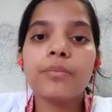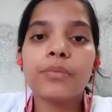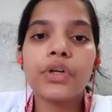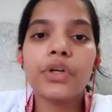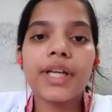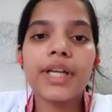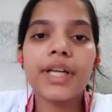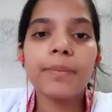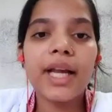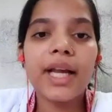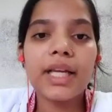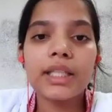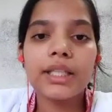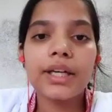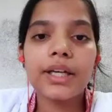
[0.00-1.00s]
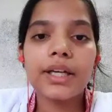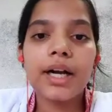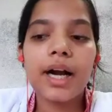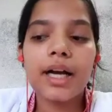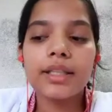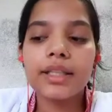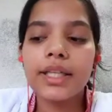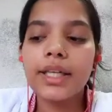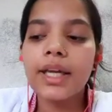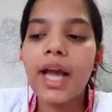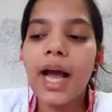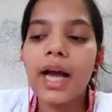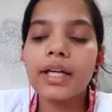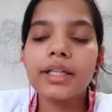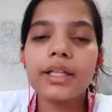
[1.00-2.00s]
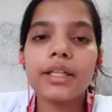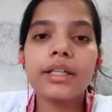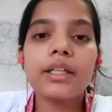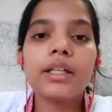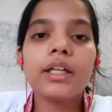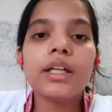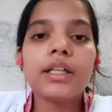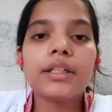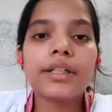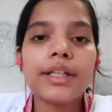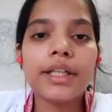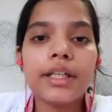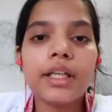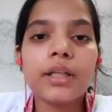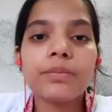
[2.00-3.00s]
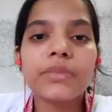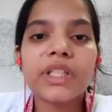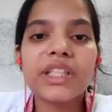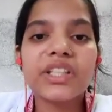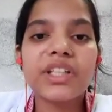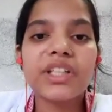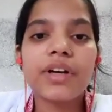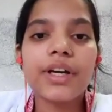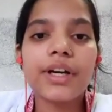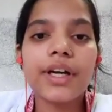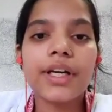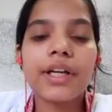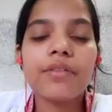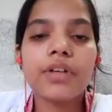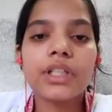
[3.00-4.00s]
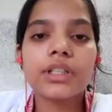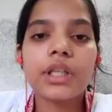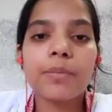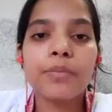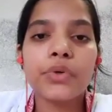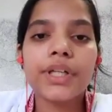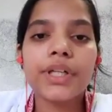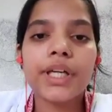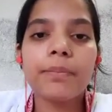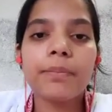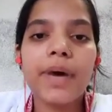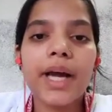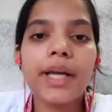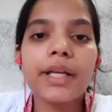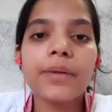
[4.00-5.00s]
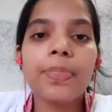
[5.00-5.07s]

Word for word: supported by Indira Gandhi and uh, Neelam Sanjeeva Reddy was supported by